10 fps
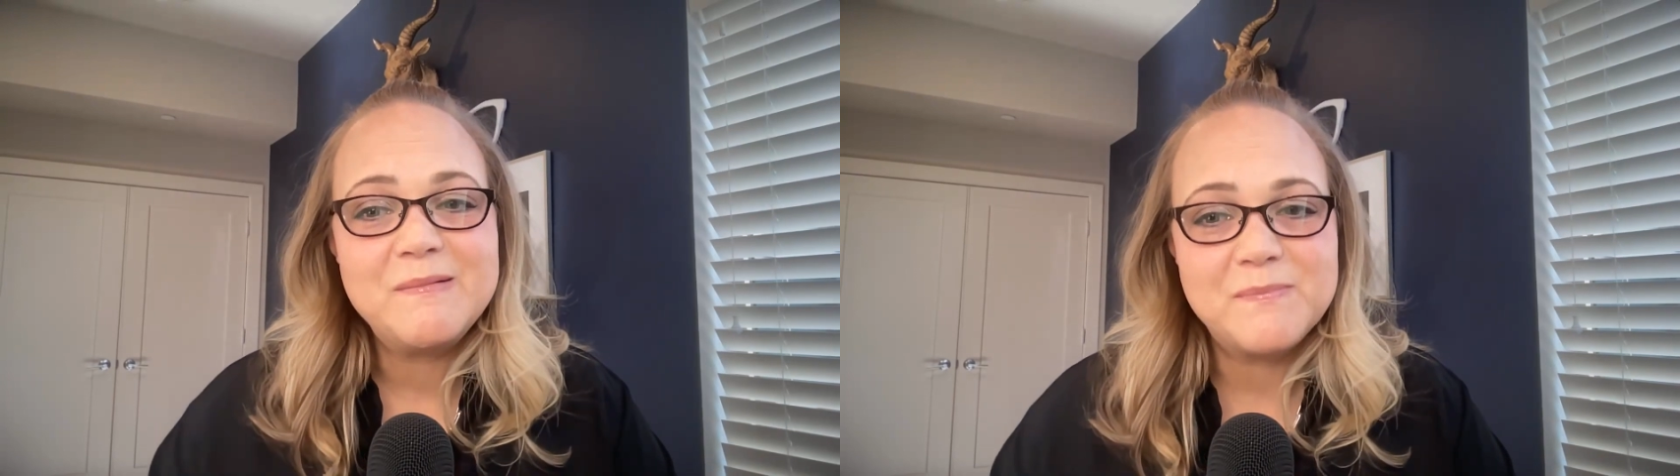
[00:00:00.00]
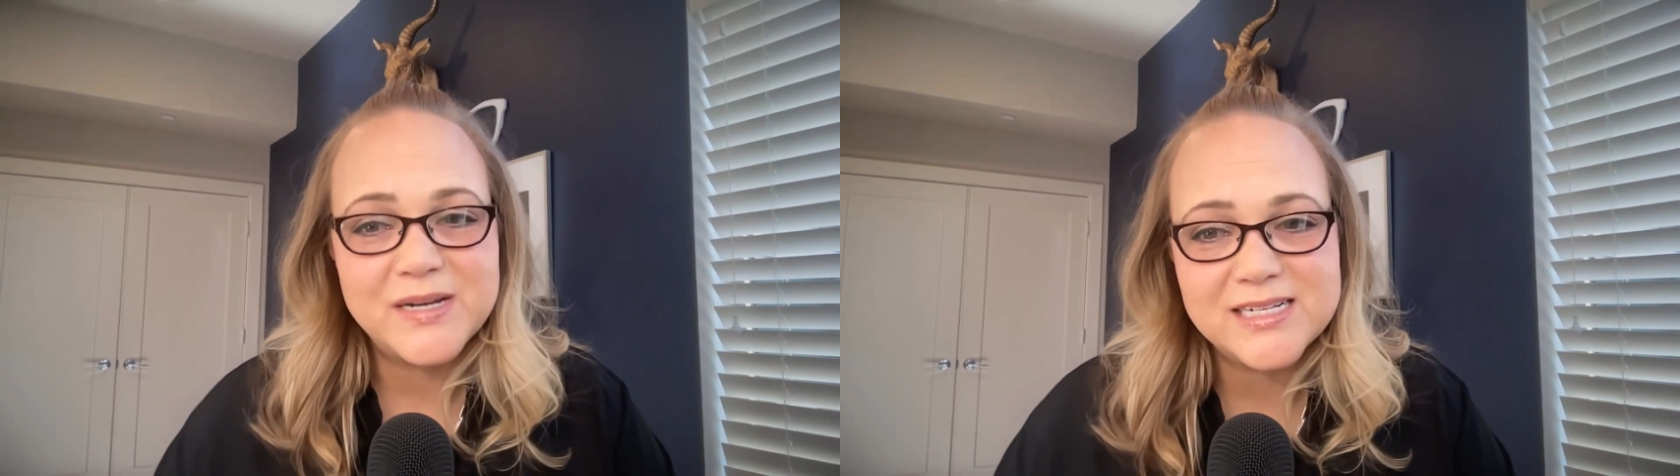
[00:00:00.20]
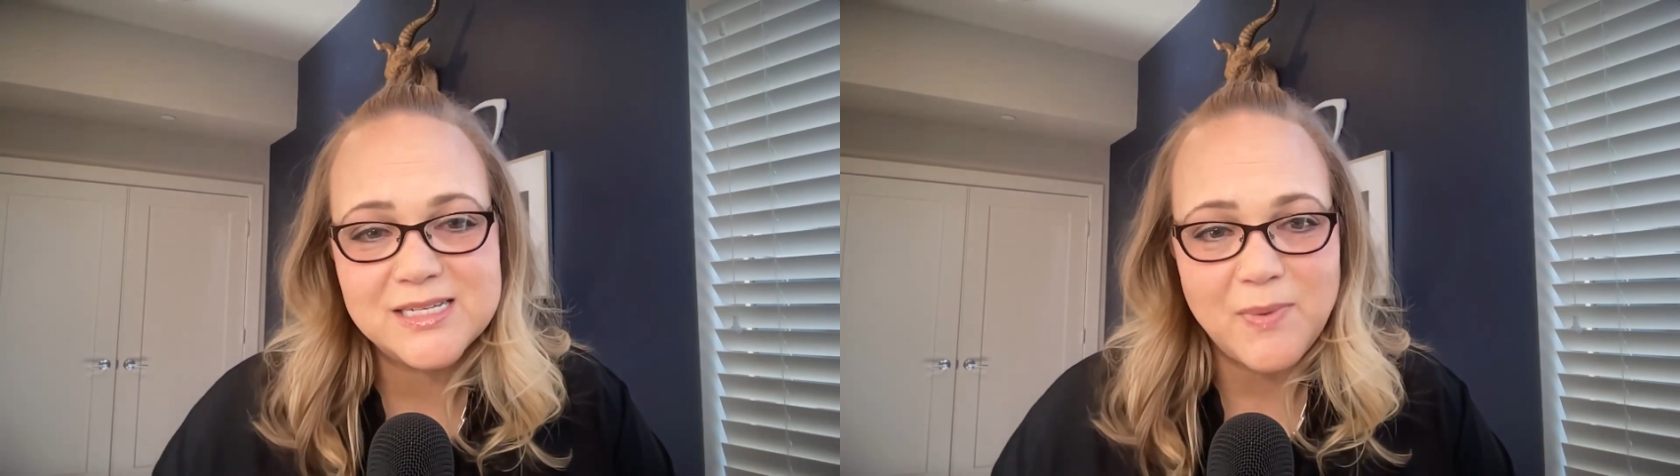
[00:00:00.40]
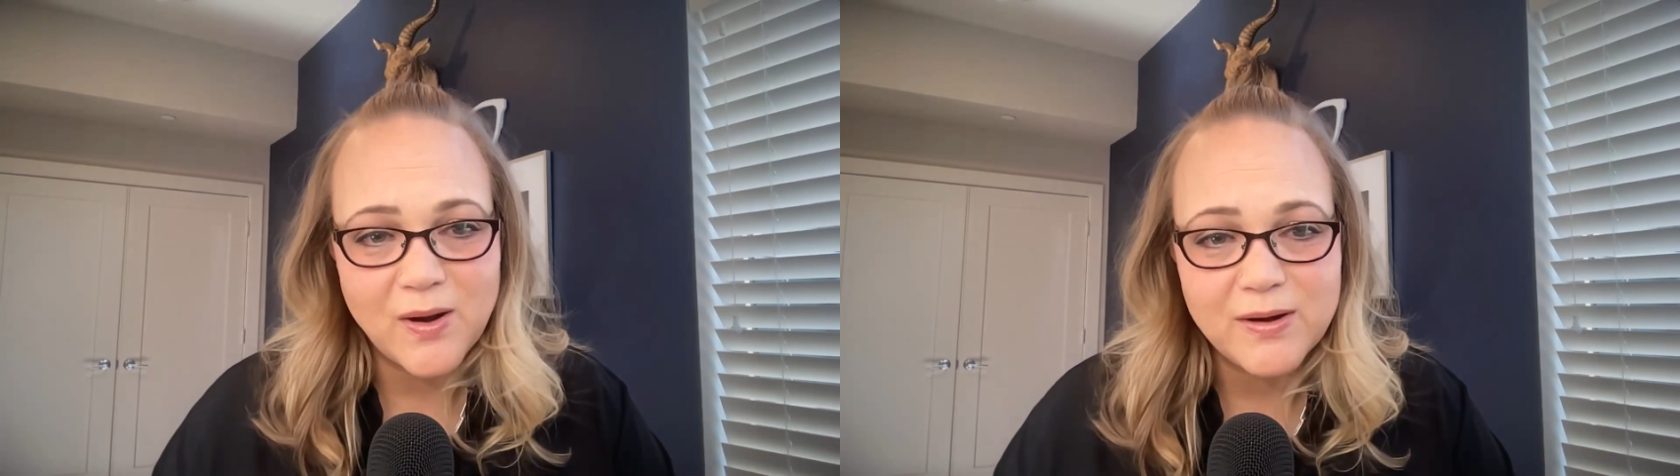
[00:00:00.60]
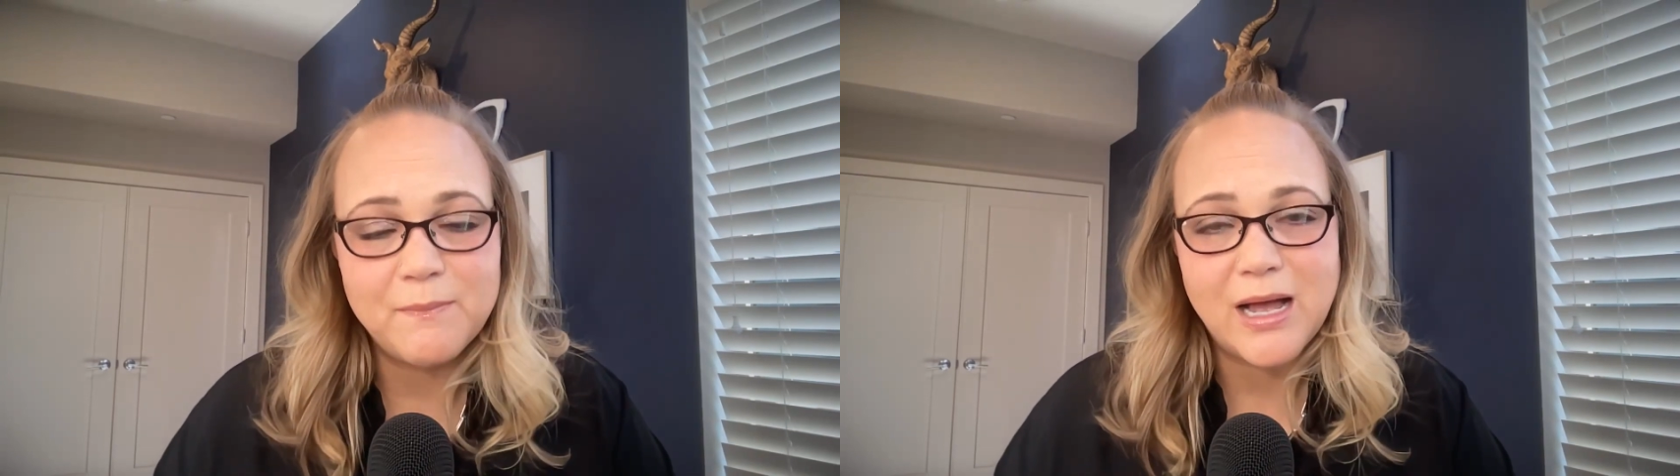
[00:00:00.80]
but it's
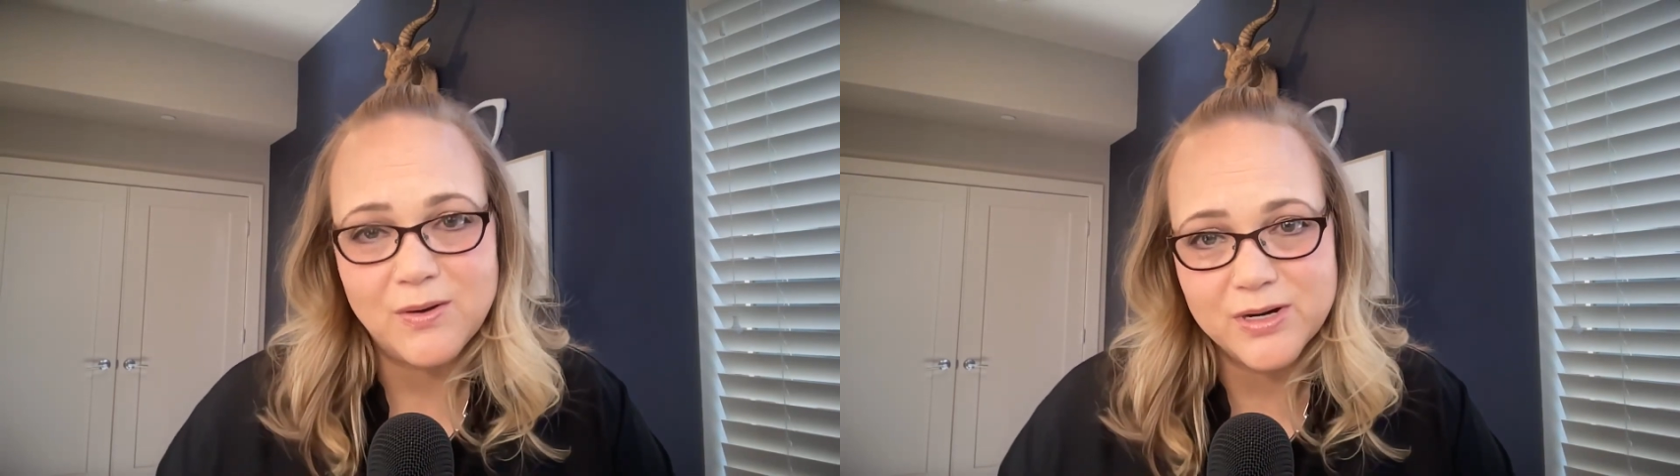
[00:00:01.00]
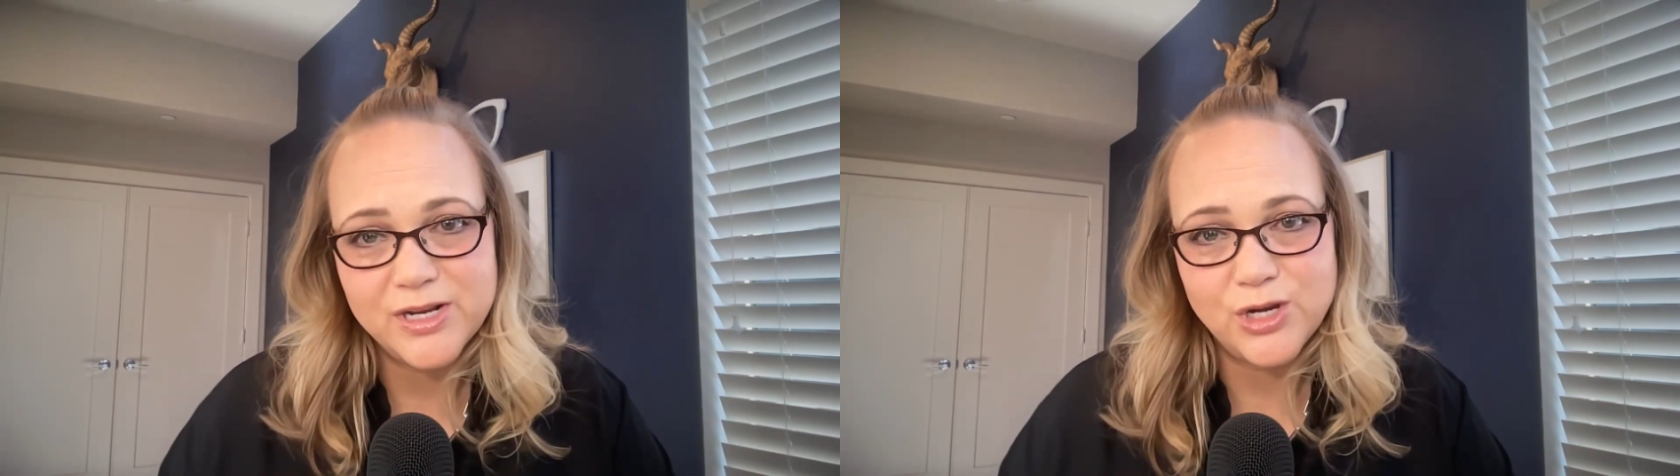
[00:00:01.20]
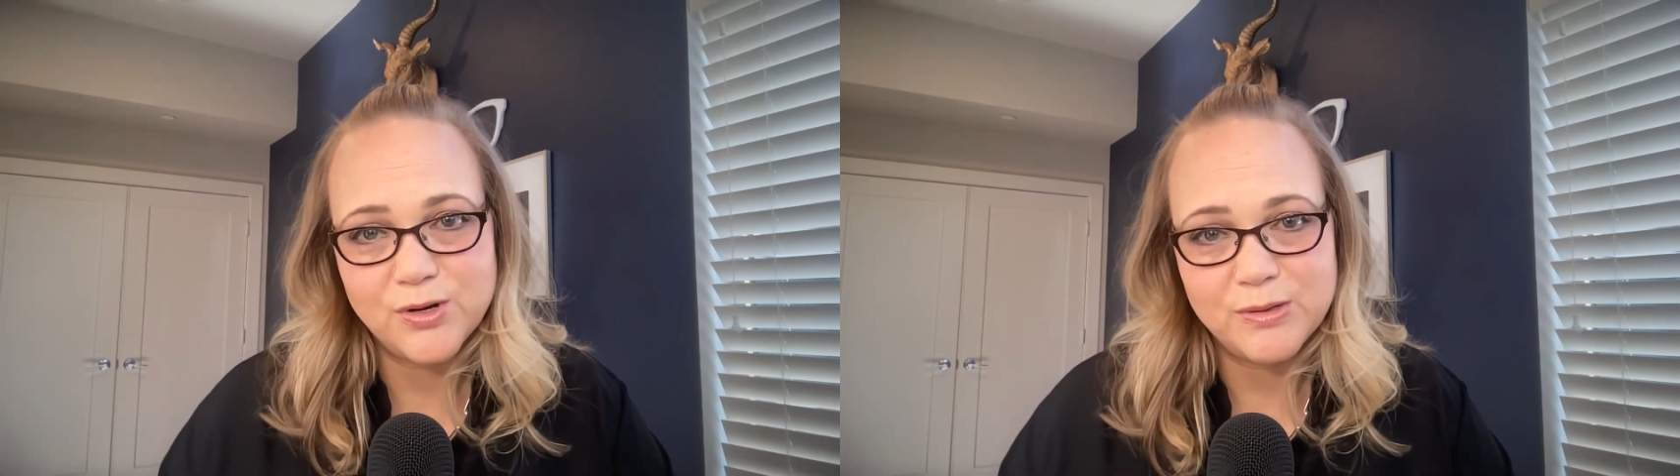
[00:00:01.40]
about empowering your